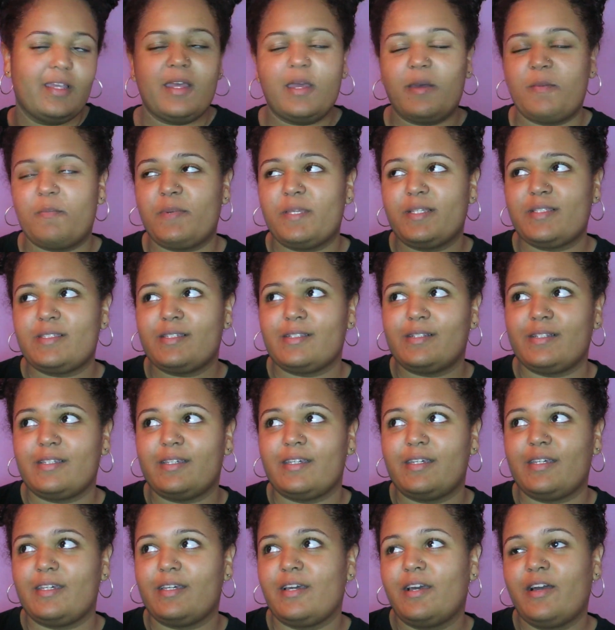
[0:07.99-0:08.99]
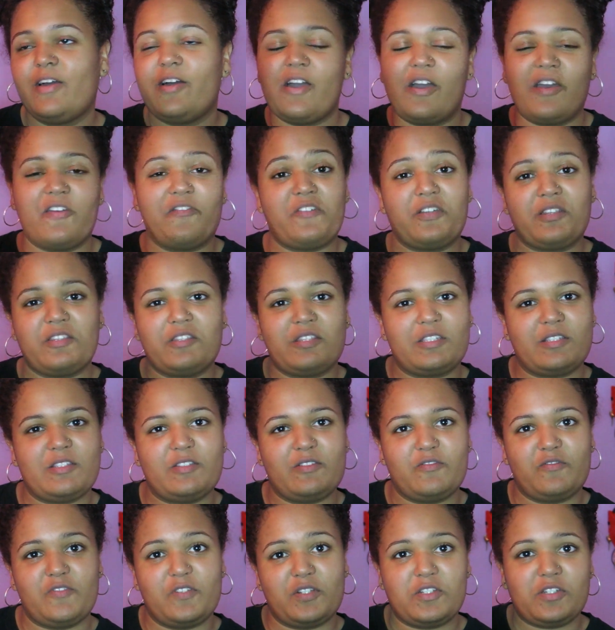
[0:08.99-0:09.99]
And basically I found this
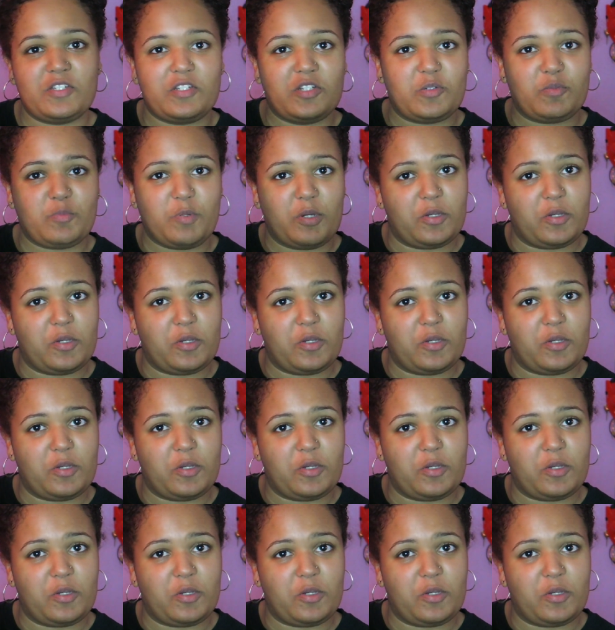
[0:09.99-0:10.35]
vintage